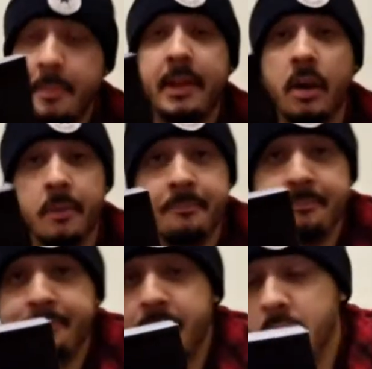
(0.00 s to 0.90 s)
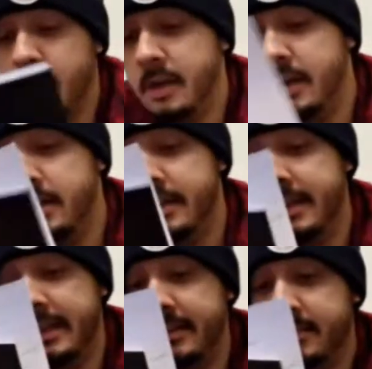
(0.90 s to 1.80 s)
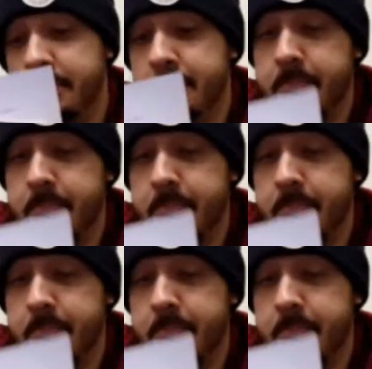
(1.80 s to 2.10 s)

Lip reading: flamingo, where it eats